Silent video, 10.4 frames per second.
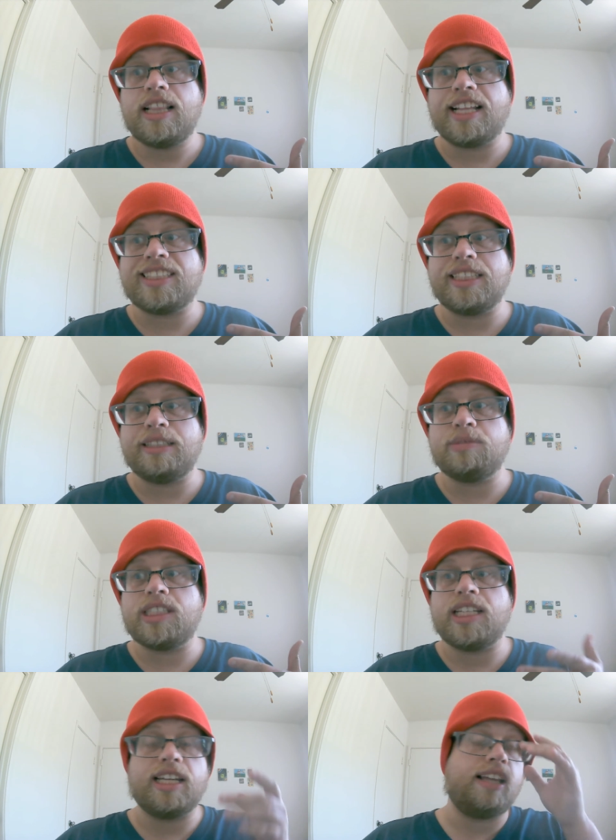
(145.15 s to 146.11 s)
that
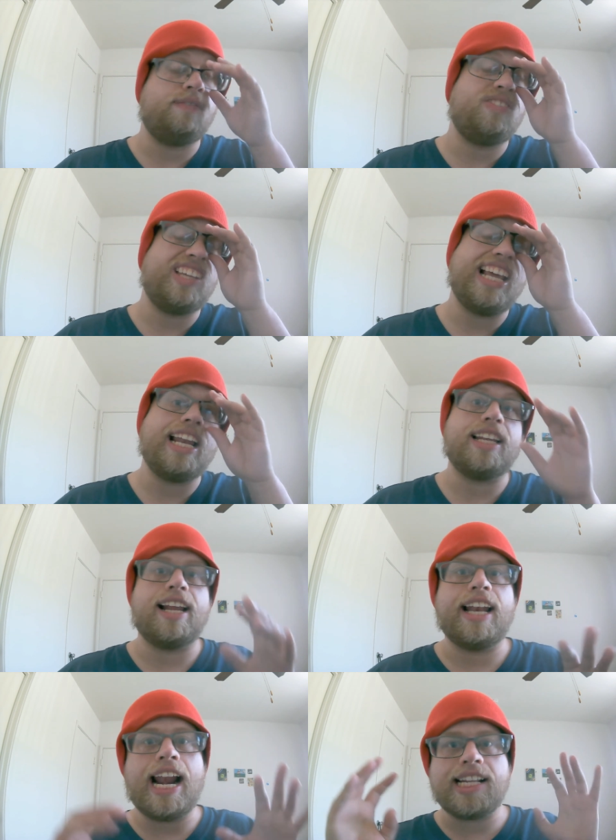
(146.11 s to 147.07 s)
seems to get a
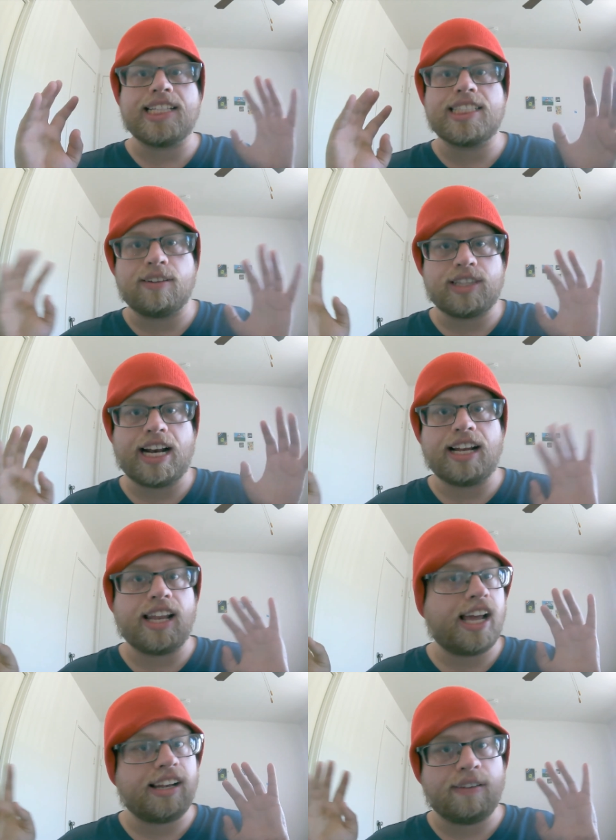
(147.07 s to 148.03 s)
lot of the stuff that I,
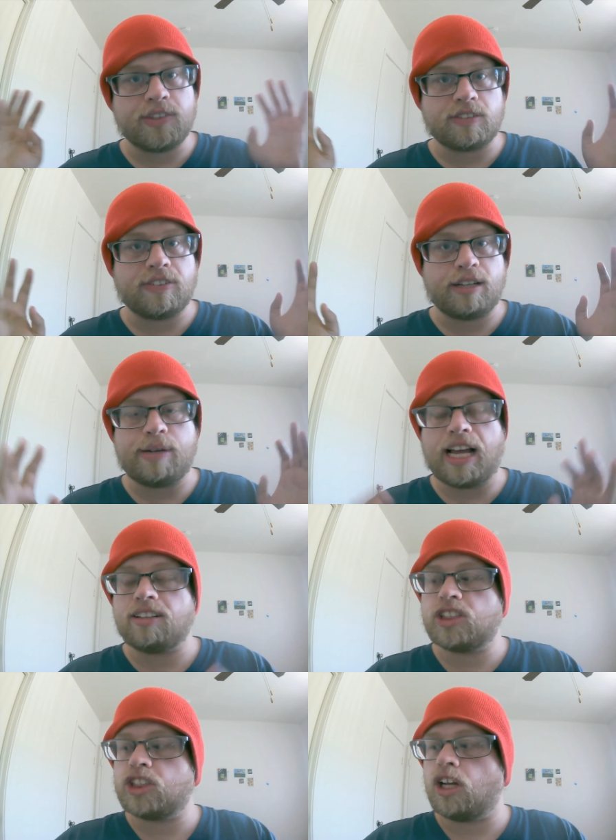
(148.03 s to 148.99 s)
I love to read
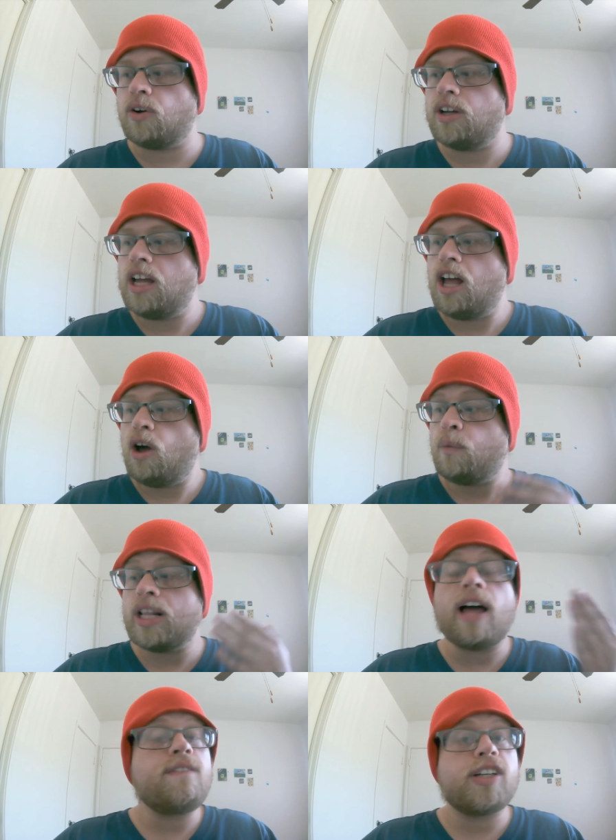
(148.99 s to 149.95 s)
about. So,
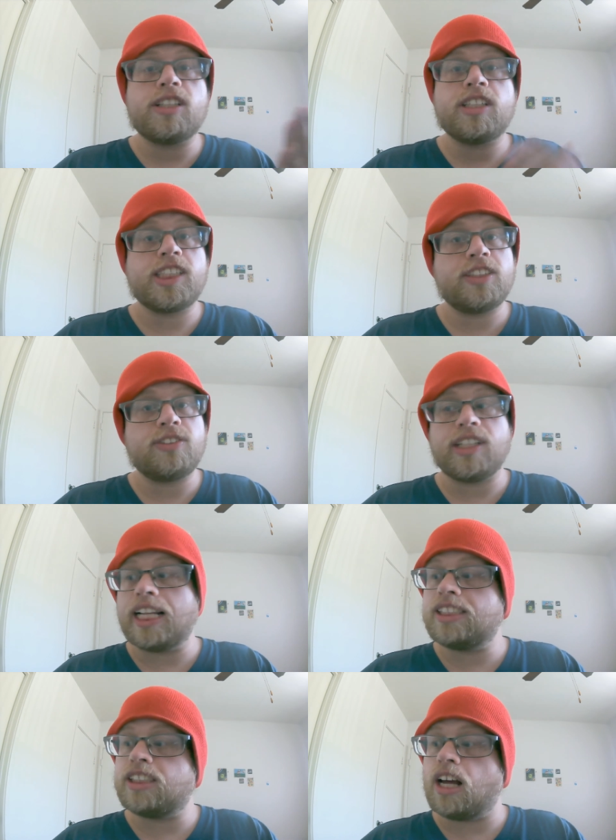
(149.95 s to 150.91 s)
without further ado,
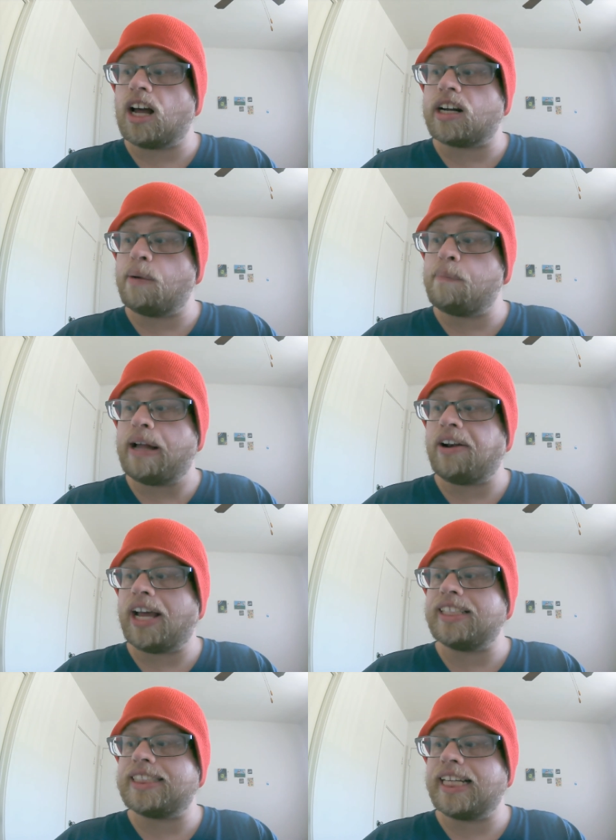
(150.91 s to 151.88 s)
let's talk about
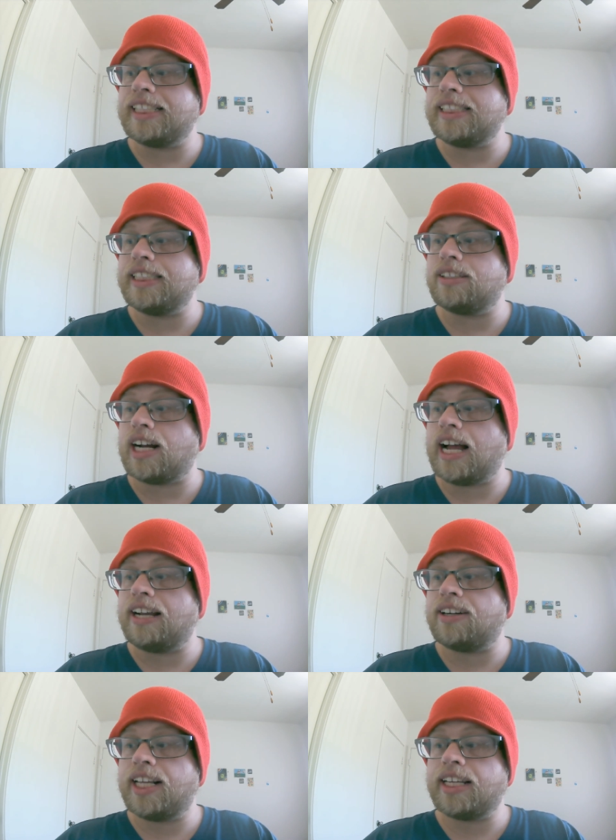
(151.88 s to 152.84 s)
I Stand Here
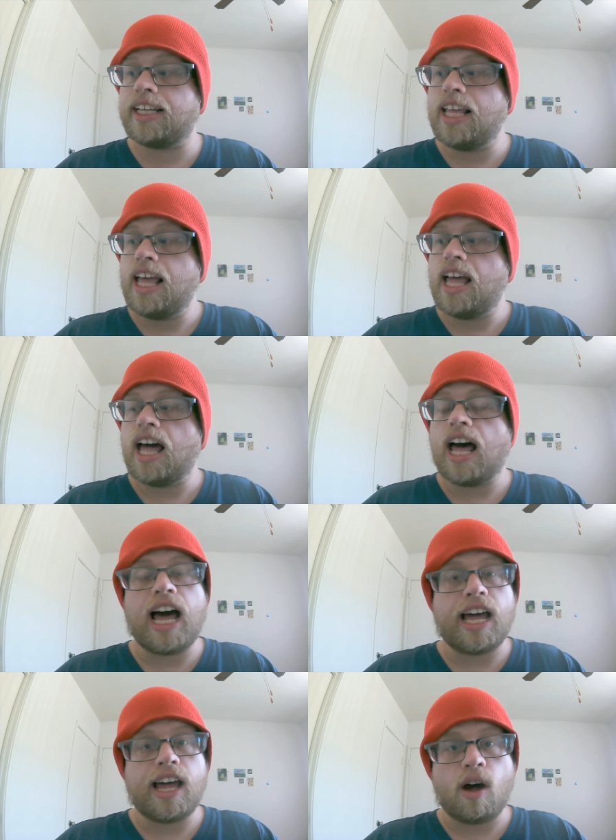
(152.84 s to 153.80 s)
Ironing.
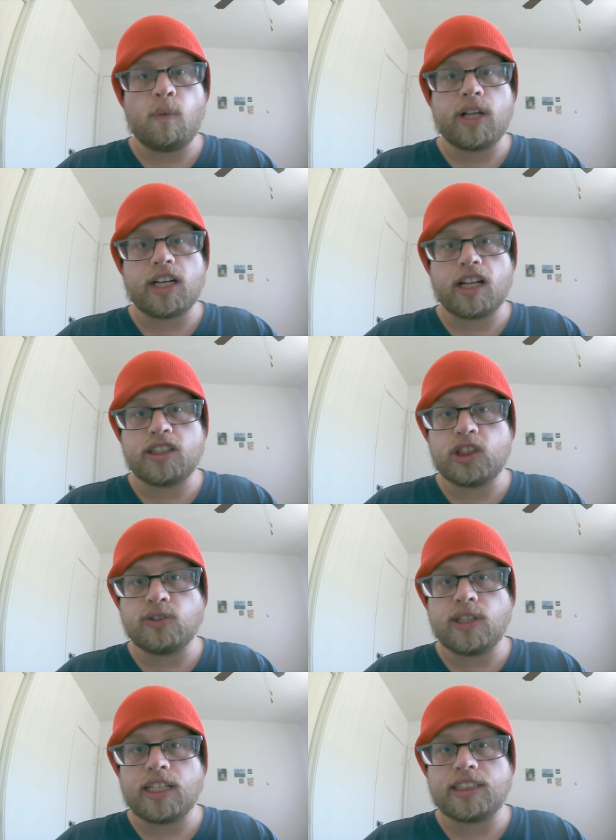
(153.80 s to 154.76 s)
I will
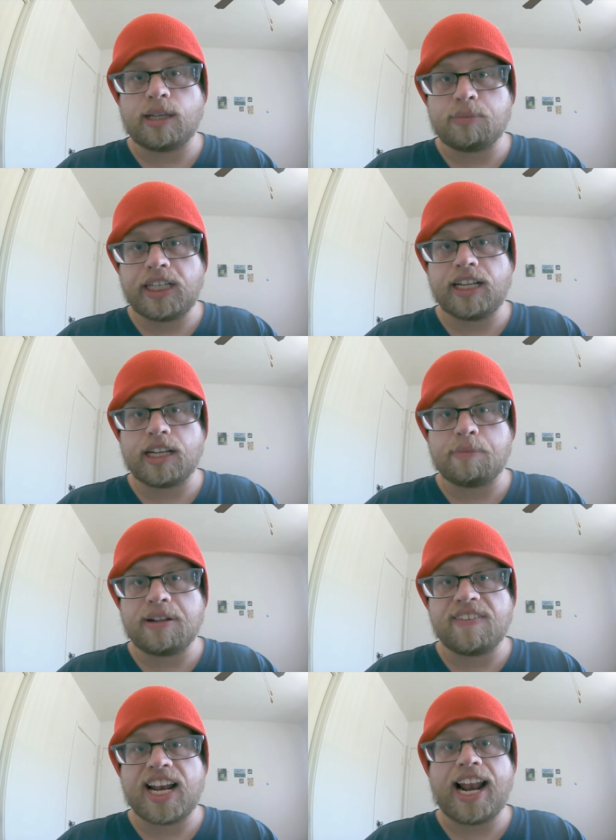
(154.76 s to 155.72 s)
do a summary, a little
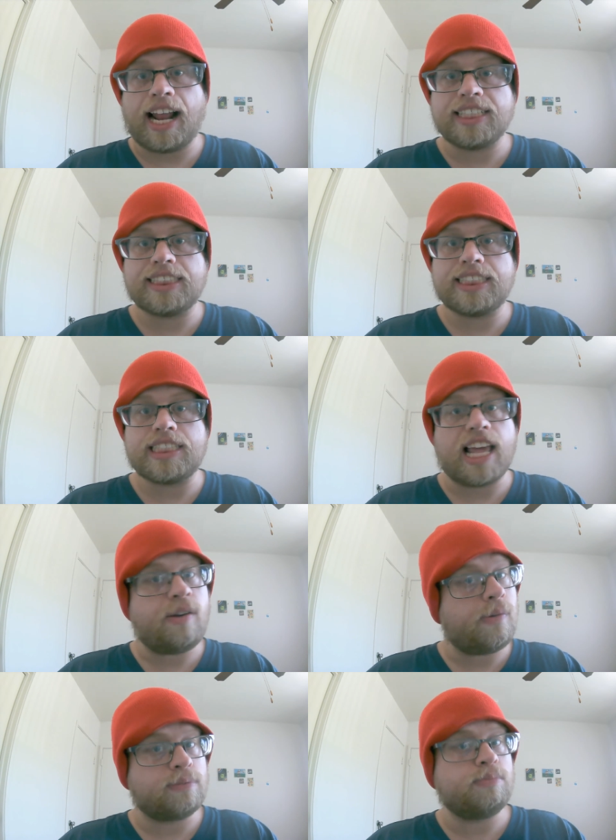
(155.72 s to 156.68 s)
bit of an analysis,
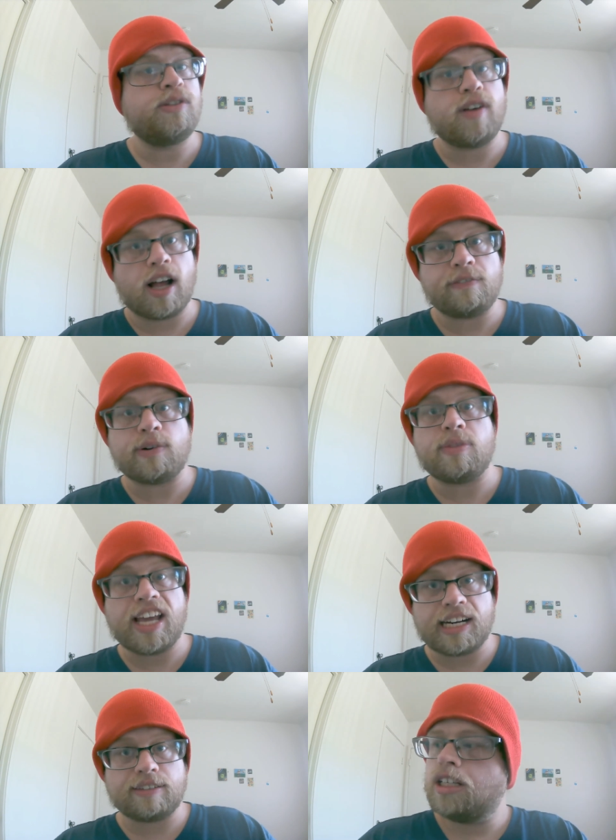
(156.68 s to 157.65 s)
and we will move on from there.